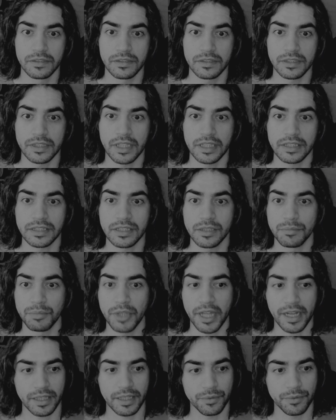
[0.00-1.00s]
That's the
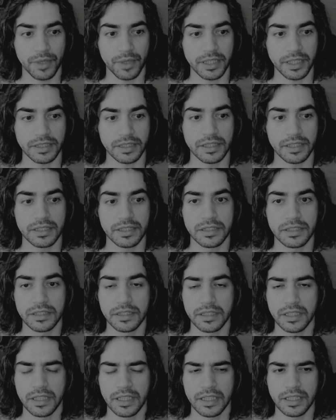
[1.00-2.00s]
black and white LUT.
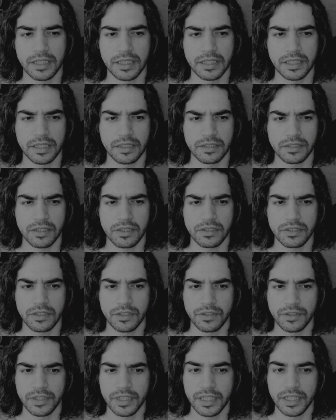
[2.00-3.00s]
And then there's
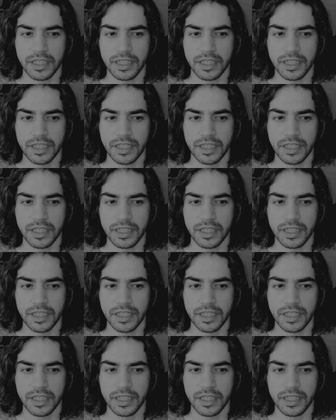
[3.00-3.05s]
also an